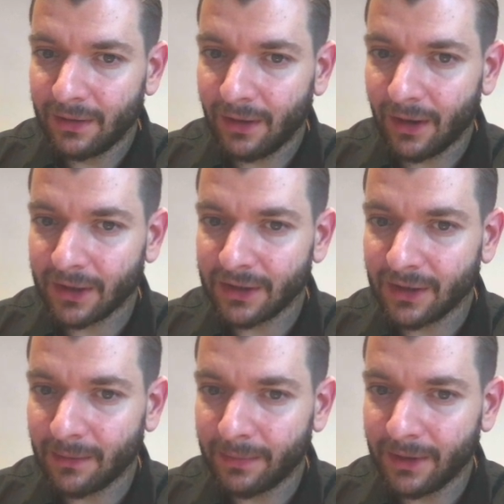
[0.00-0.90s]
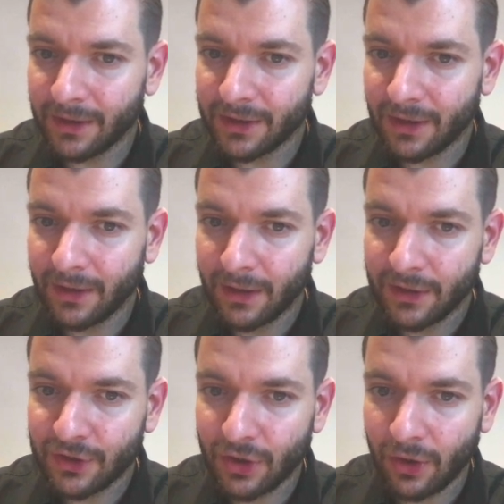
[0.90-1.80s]
auction competition.
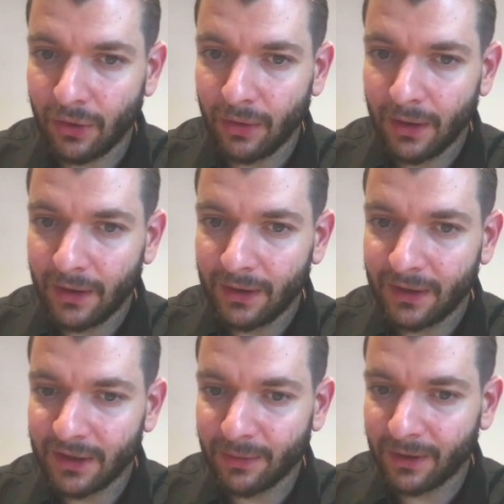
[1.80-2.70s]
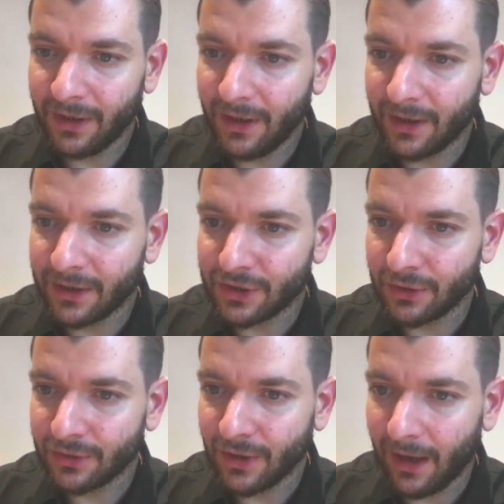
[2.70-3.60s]
So this one here
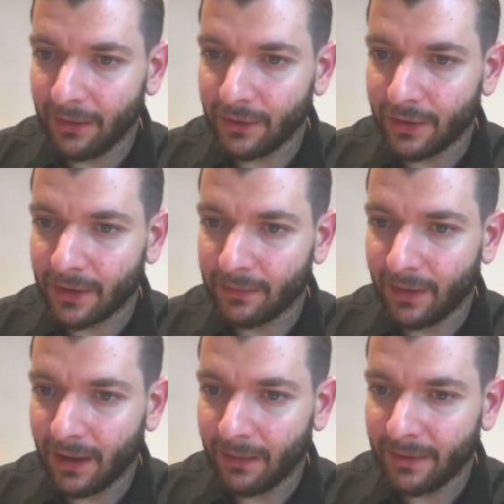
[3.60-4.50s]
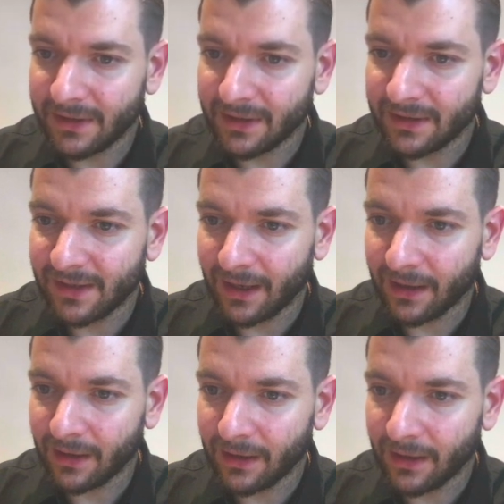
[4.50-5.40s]
shows you how you're uh, basically
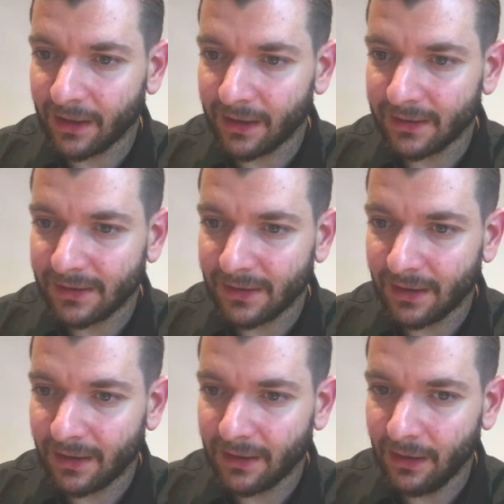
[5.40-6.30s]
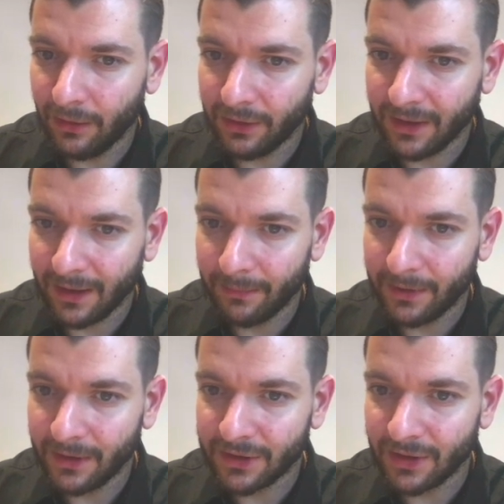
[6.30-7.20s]
stacking against, uh, you know, the
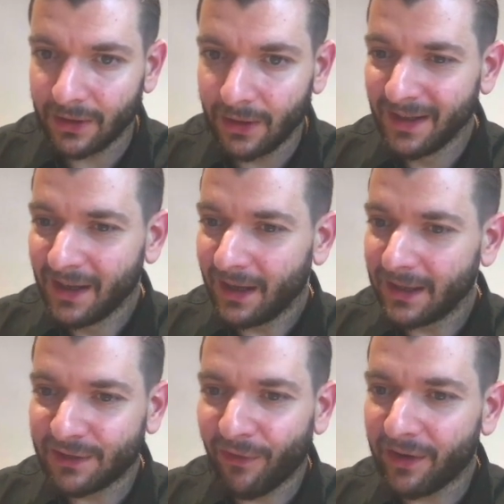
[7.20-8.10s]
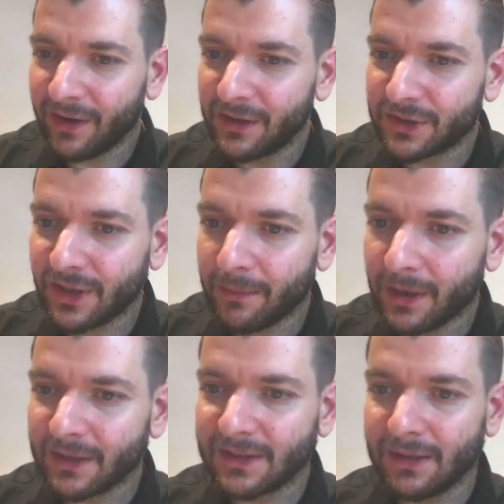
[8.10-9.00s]
competition. It's very interesting
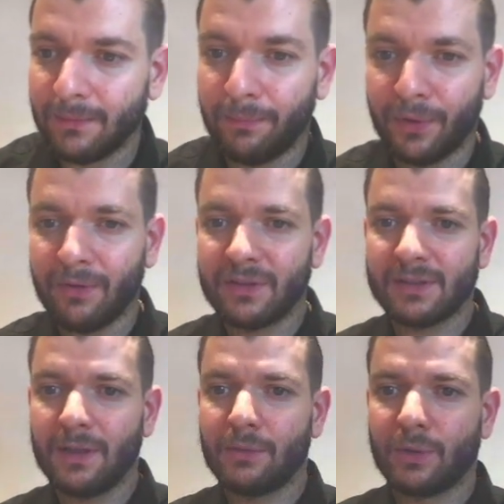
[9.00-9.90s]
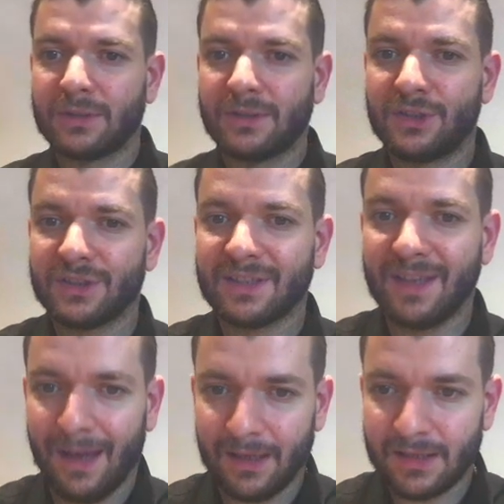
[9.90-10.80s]
because previously it was just
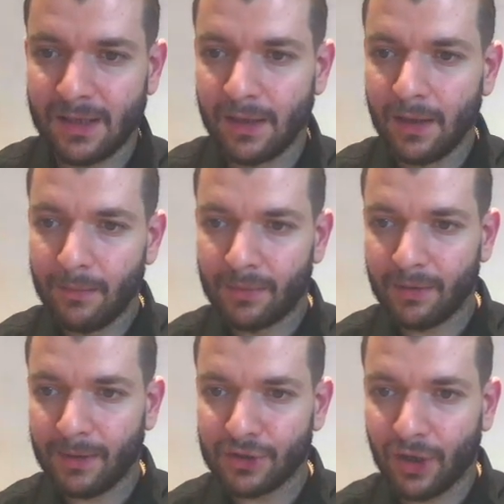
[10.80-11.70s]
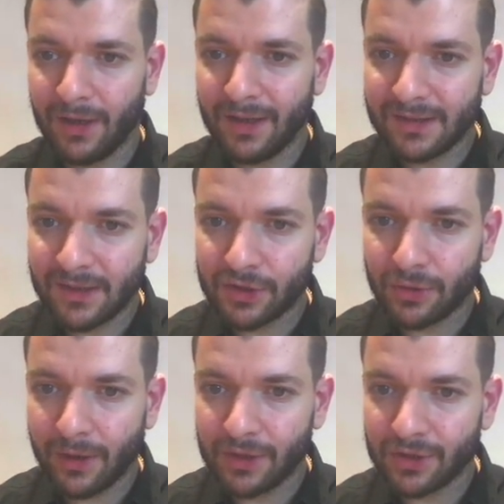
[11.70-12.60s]
guess, pretty much audience
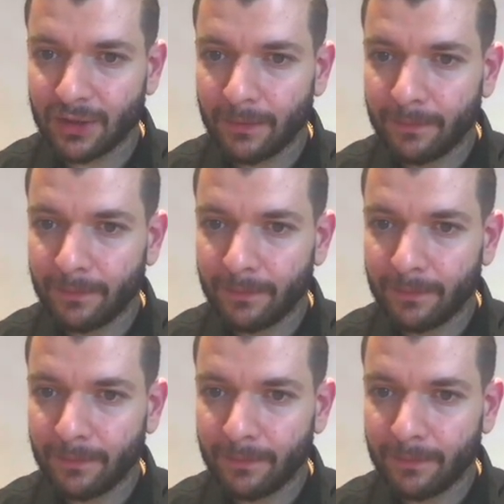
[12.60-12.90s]
saturation,